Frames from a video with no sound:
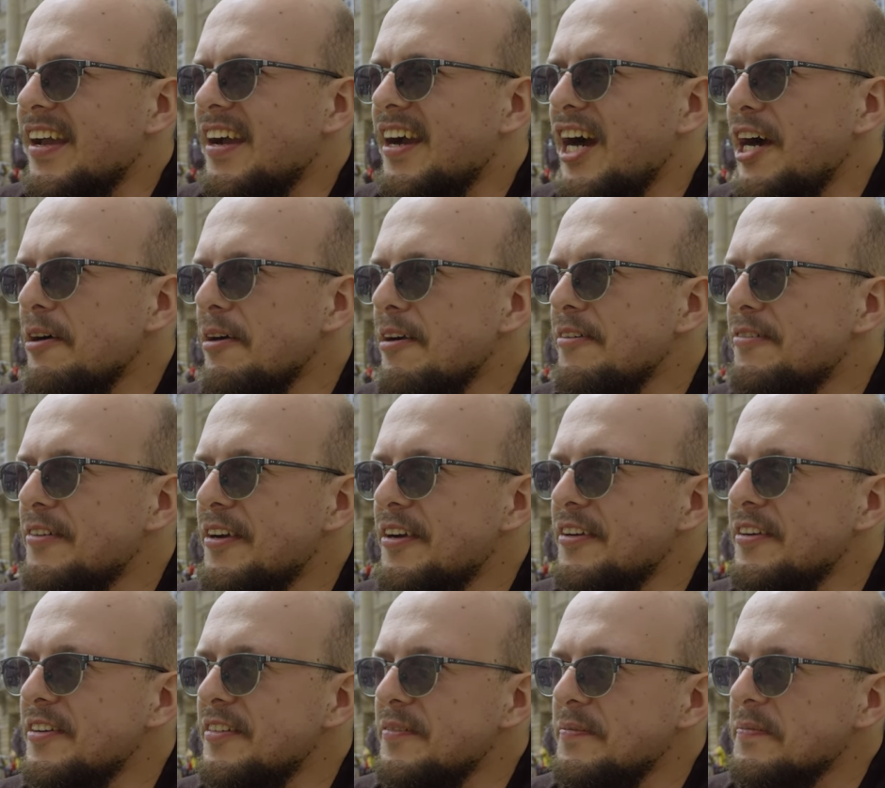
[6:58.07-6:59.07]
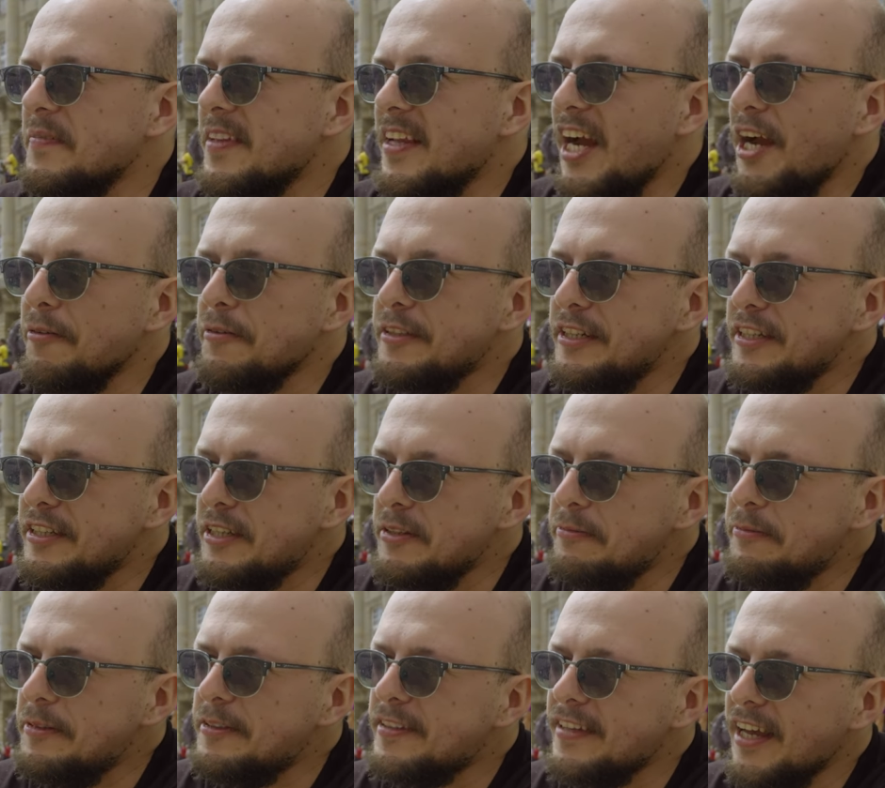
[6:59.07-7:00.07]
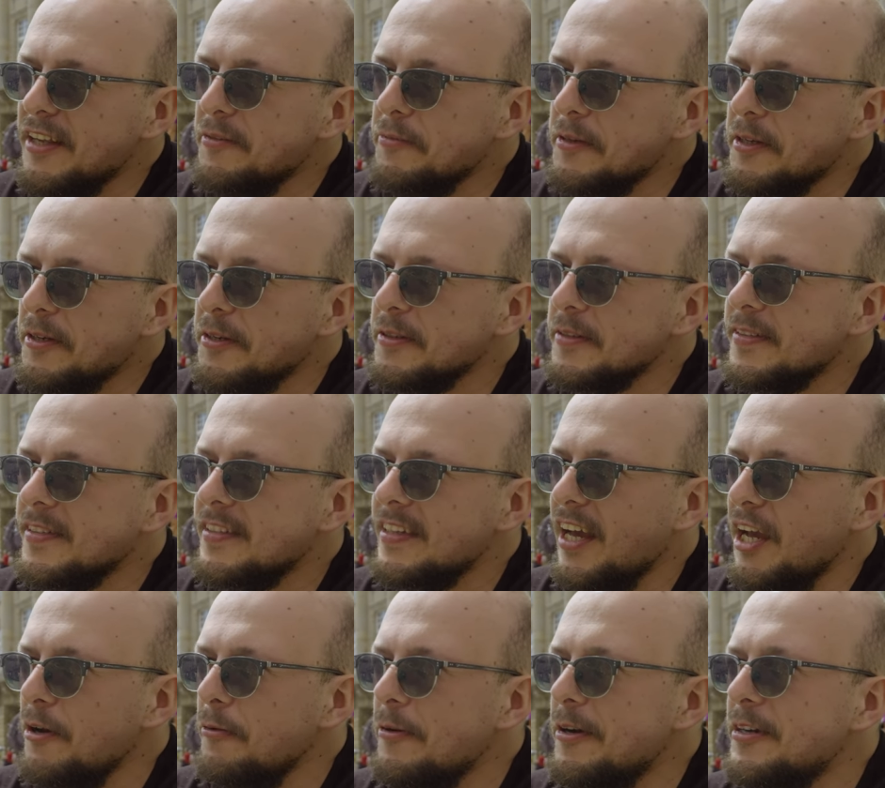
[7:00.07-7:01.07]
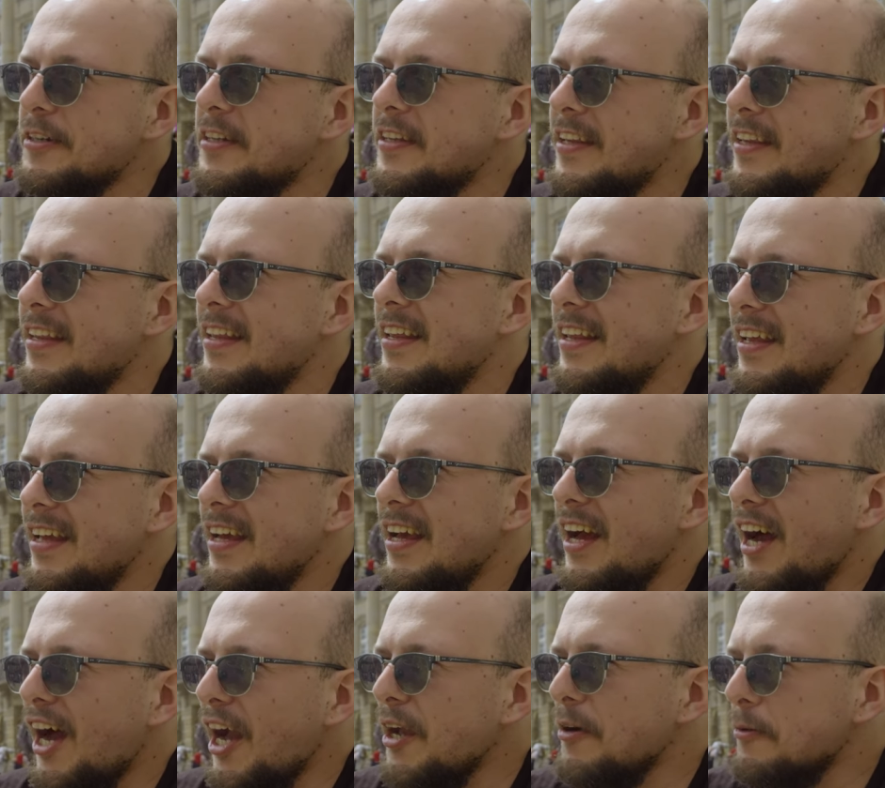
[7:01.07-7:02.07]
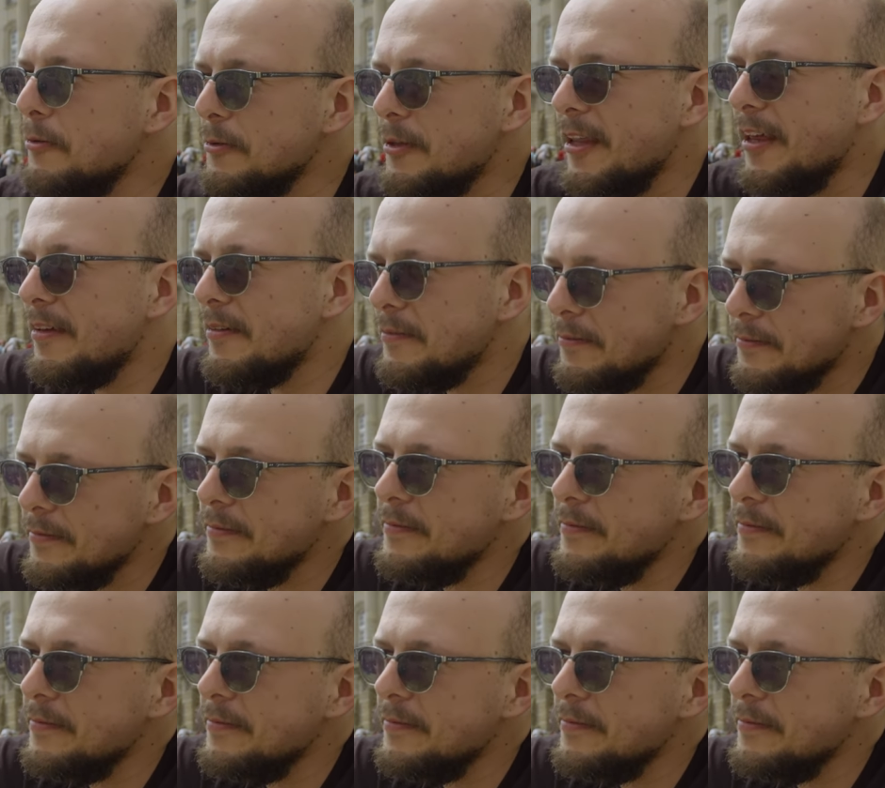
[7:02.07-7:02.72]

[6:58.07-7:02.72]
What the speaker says: However, I was a little bit sad because I wished I would have